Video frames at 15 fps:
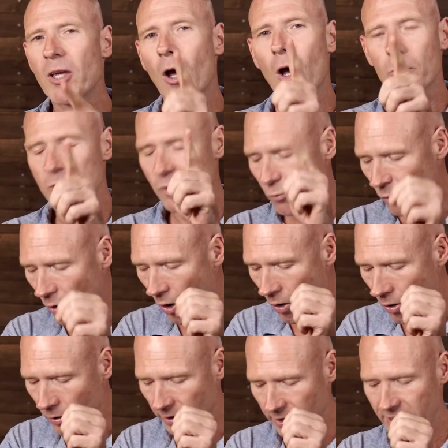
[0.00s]
I was
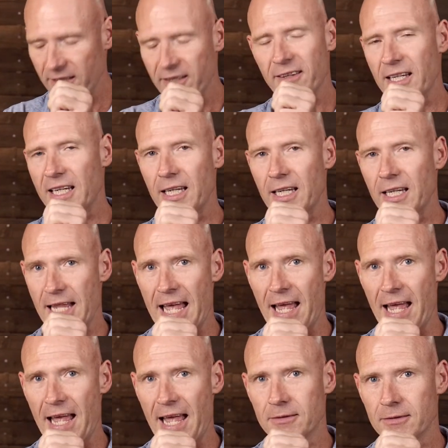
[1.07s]
wrong in thinking
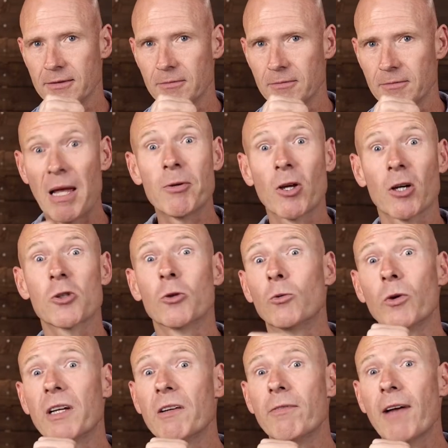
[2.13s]
that. Maybe I should
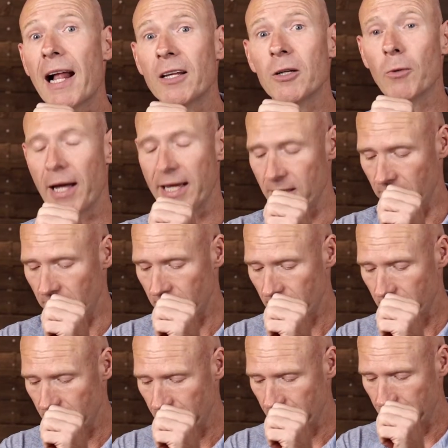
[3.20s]
reevaluate it.
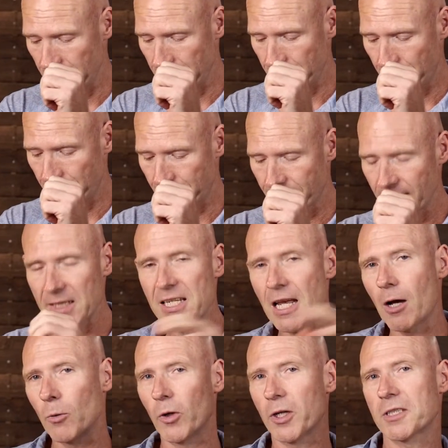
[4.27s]
That's
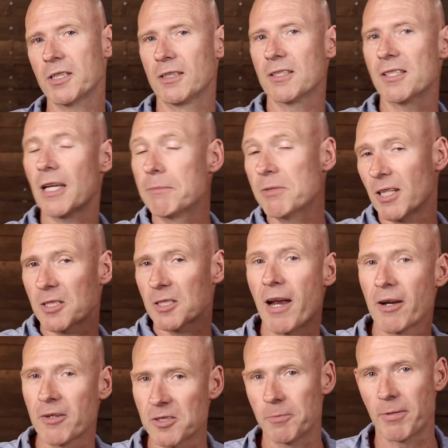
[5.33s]
how it worked in the same-sex
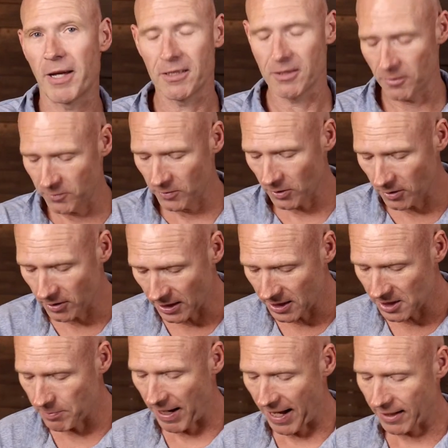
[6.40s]
marriage debate a few
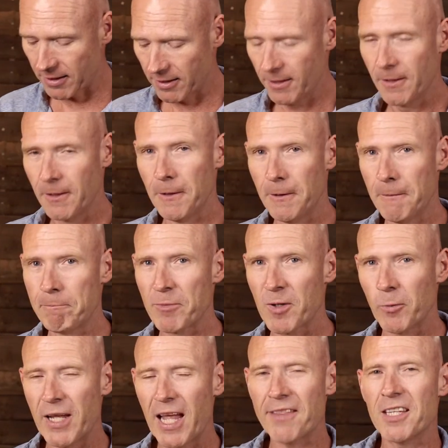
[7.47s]
years back.
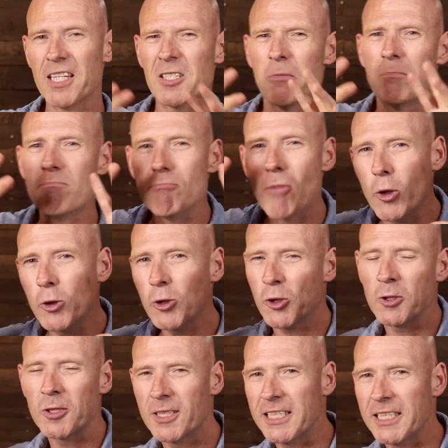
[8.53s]
We had these
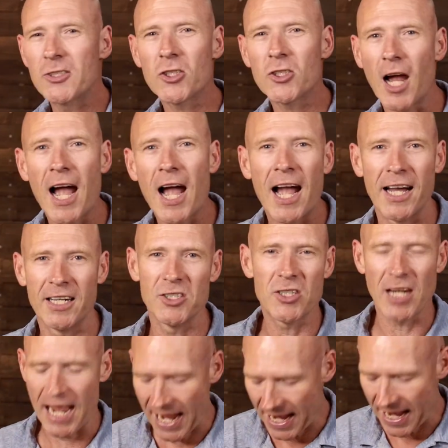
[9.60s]
emotionally
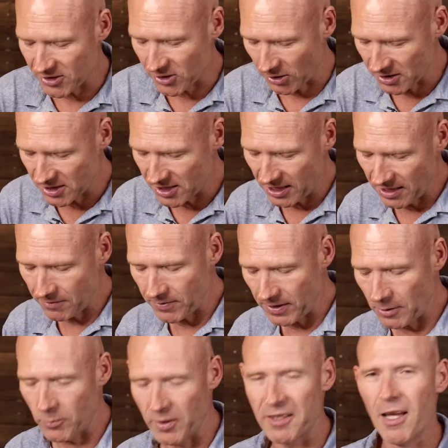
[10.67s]
charged ads on
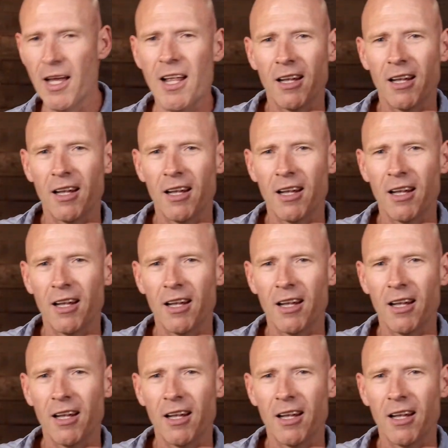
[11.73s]
TV with